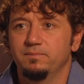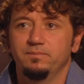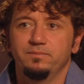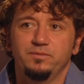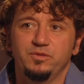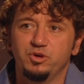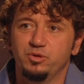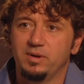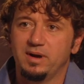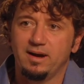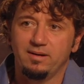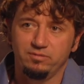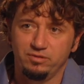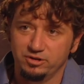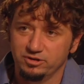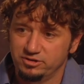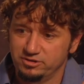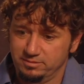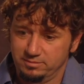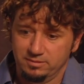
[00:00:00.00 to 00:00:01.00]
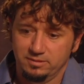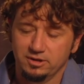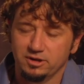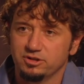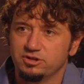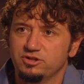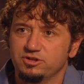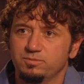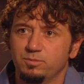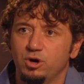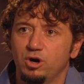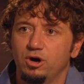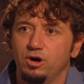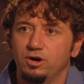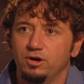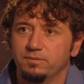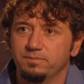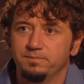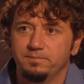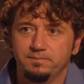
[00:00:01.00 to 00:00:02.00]
You have the
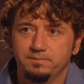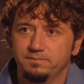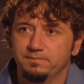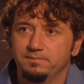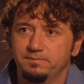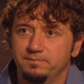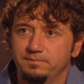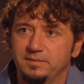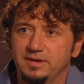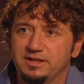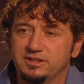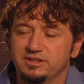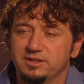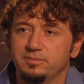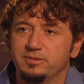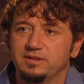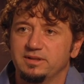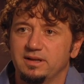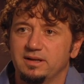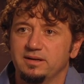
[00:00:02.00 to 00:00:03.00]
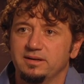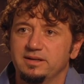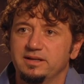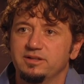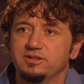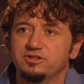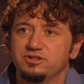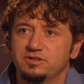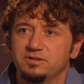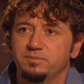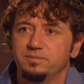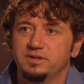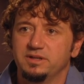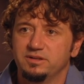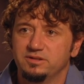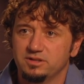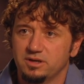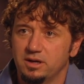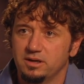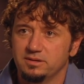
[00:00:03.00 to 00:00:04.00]
small exhibit that needs to be
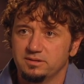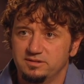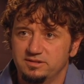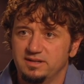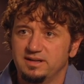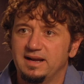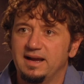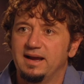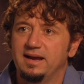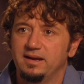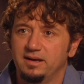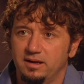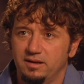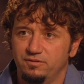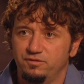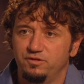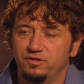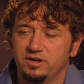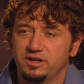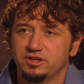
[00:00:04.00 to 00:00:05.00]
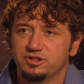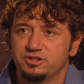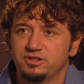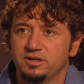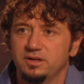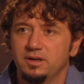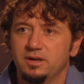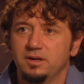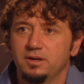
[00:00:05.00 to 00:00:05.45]
done today and finished,